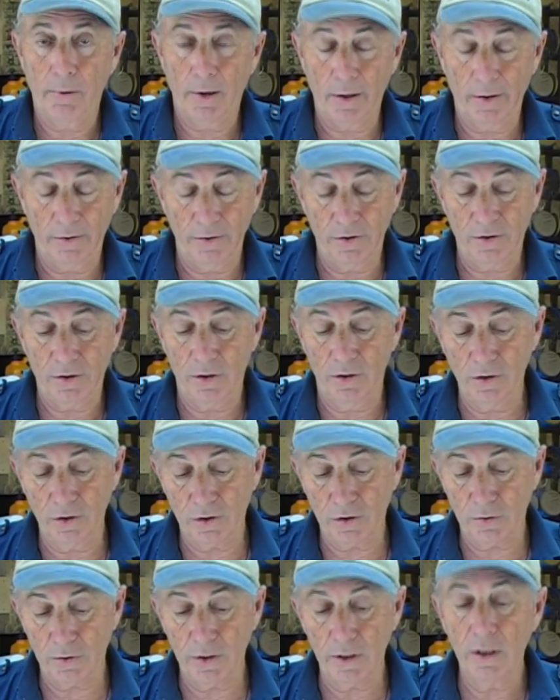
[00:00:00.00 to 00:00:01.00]
part of this
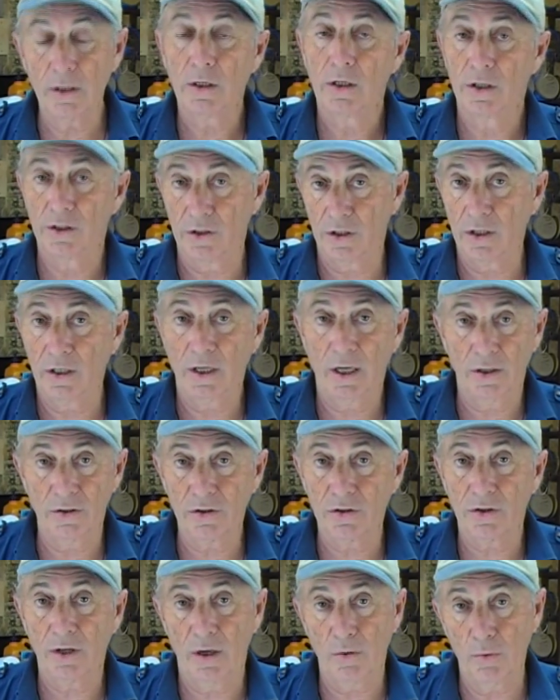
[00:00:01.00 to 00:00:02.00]
industry is again
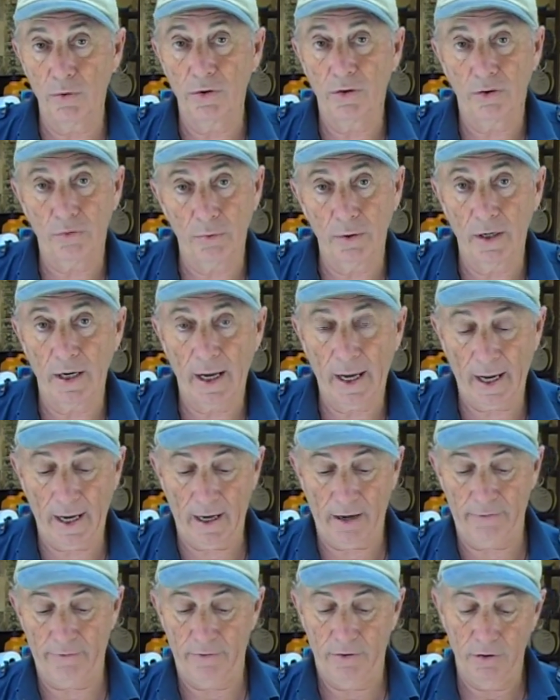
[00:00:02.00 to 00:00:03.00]
stay with the three and a
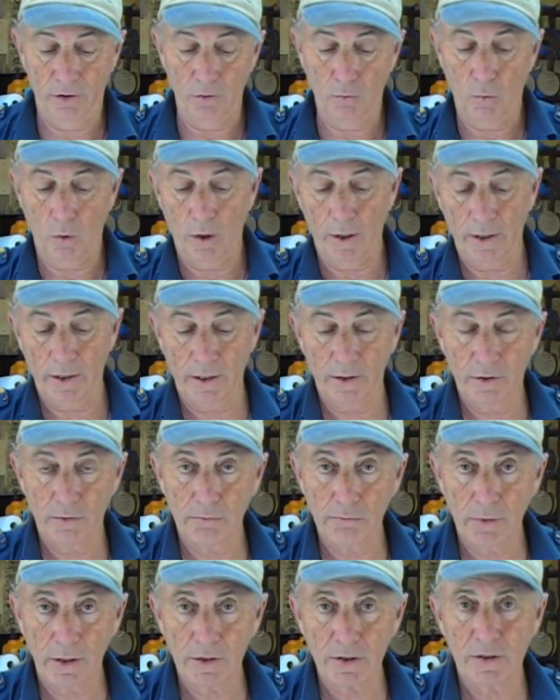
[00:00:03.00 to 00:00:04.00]
half. You want to get as
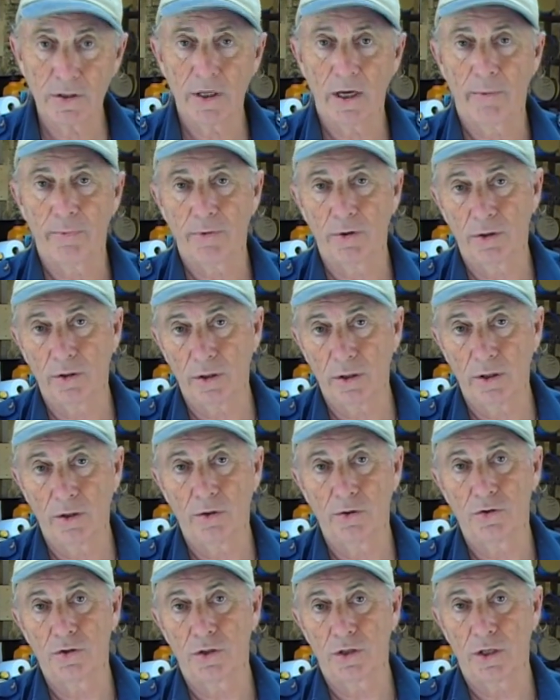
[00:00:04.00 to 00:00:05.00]
much depth into
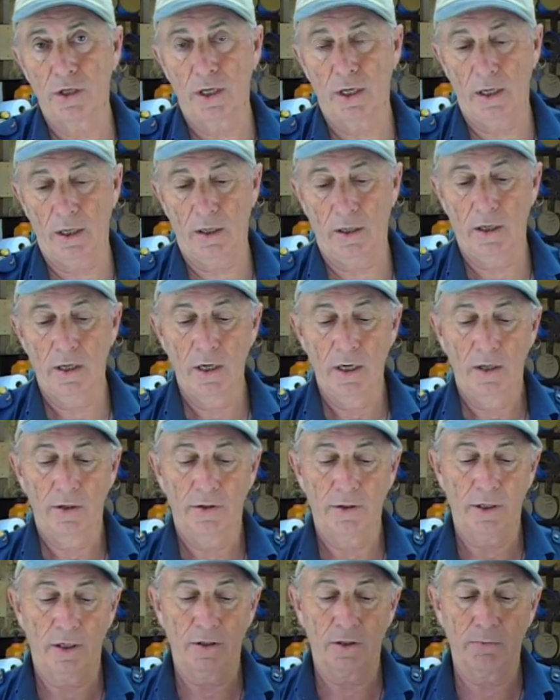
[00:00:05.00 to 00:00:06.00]
here as you can
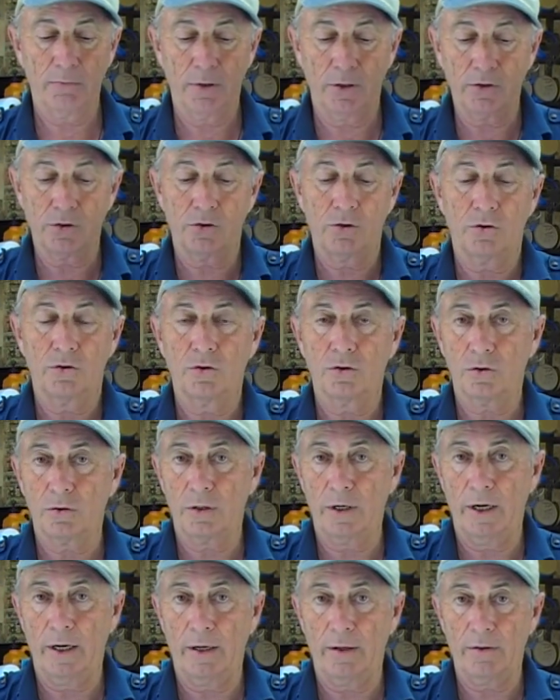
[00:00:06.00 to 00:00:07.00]
to get as much
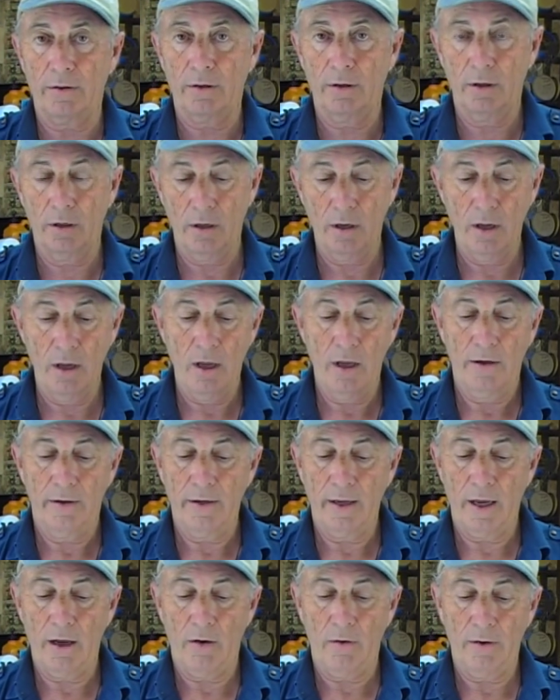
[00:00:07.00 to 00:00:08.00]
strength.
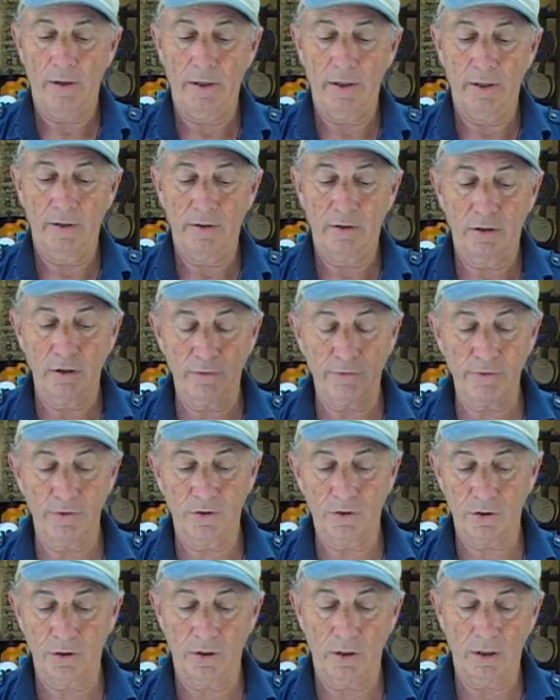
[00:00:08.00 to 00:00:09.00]
Now in a
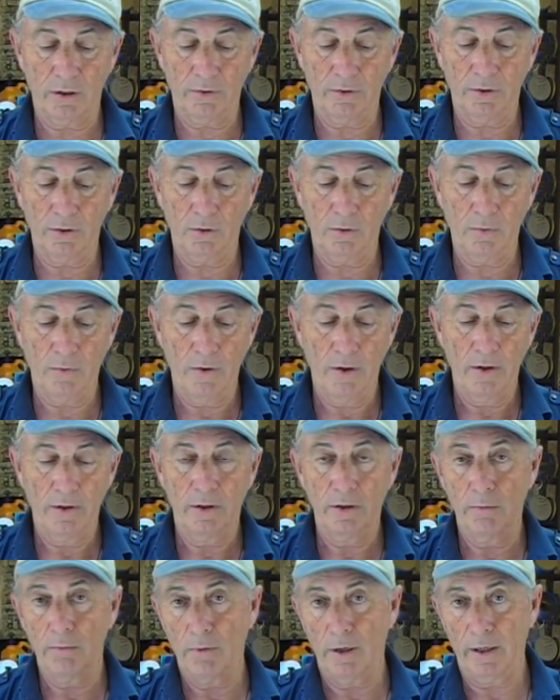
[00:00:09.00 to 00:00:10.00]
different scenario
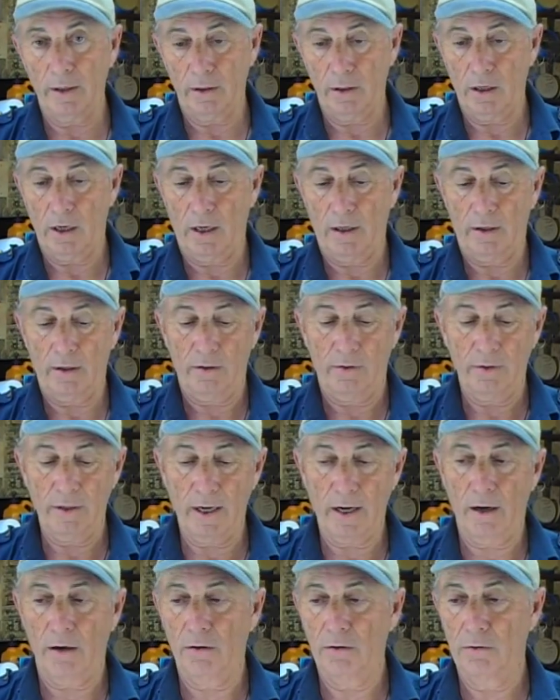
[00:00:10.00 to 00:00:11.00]
you might not.
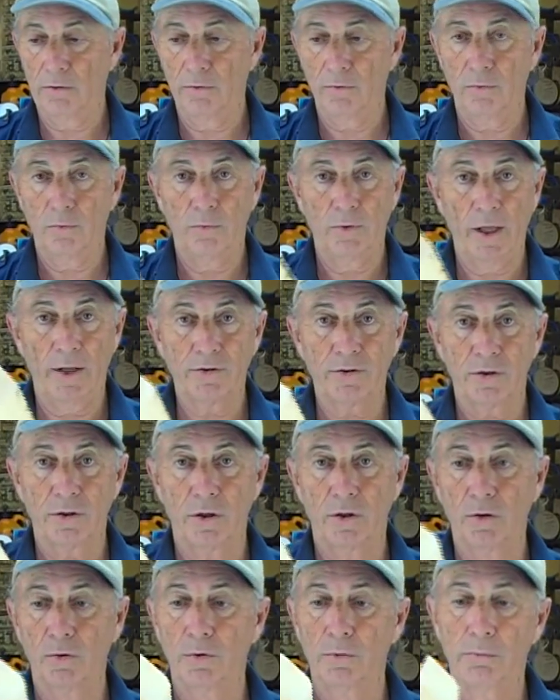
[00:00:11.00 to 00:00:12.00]
Now that
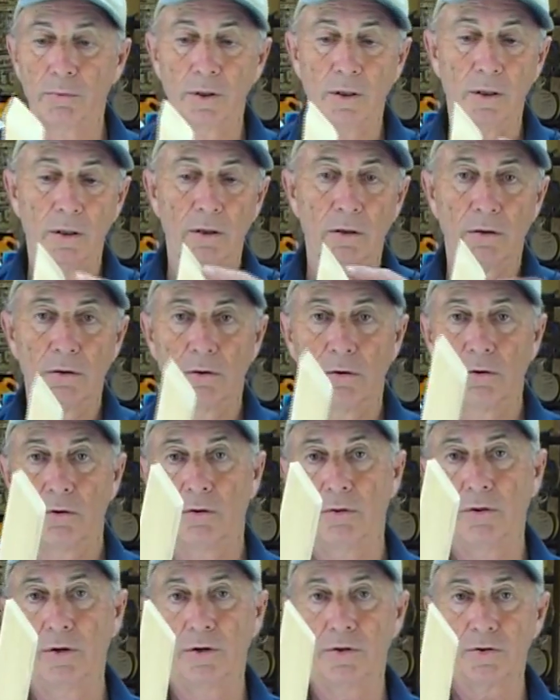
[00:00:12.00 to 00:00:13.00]
scenario would be
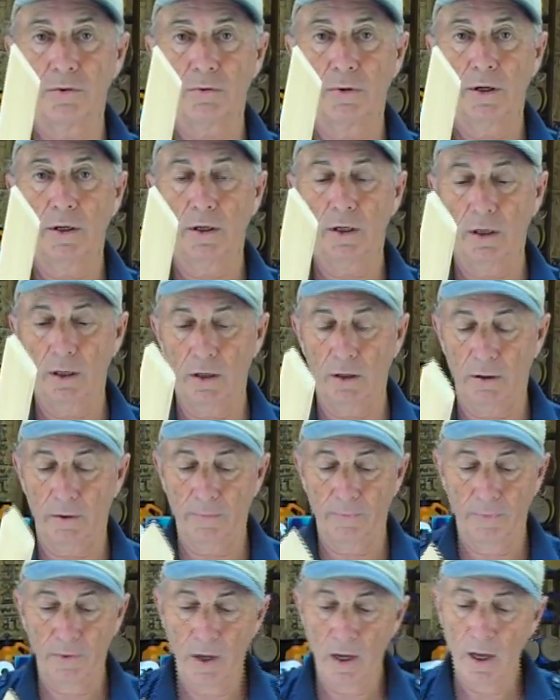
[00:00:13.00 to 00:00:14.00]
this right here.